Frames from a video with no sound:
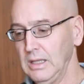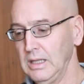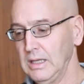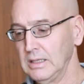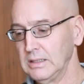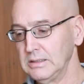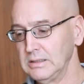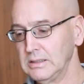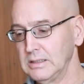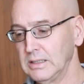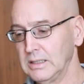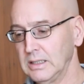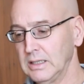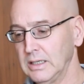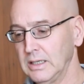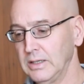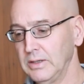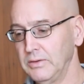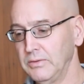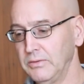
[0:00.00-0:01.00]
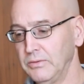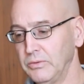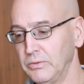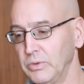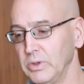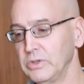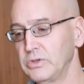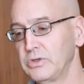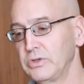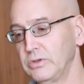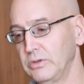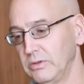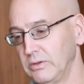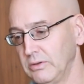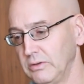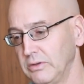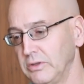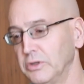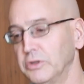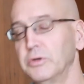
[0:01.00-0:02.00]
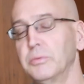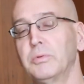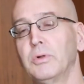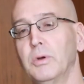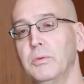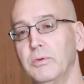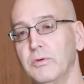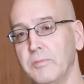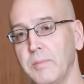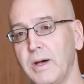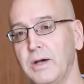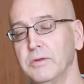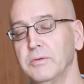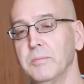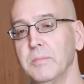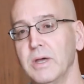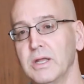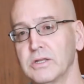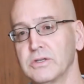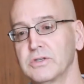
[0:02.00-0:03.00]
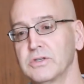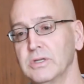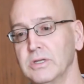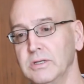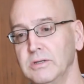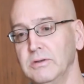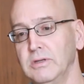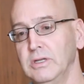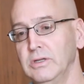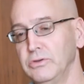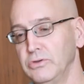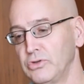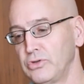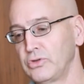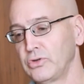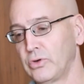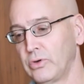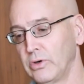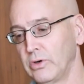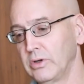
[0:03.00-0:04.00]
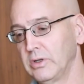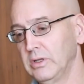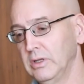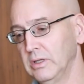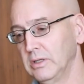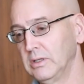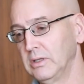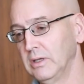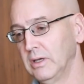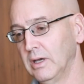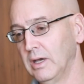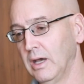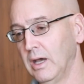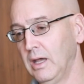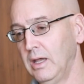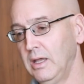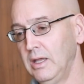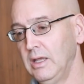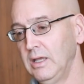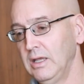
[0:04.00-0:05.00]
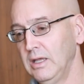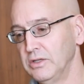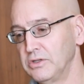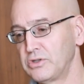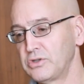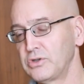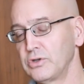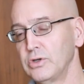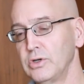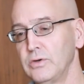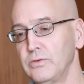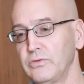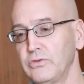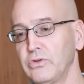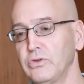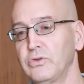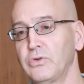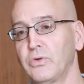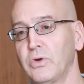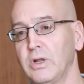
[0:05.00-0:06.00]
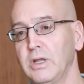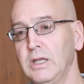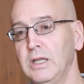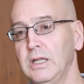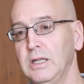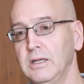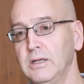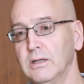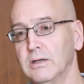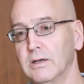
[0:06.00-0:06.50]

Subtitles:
and which the Diploma of Mountain Medicine, in short, it serves to train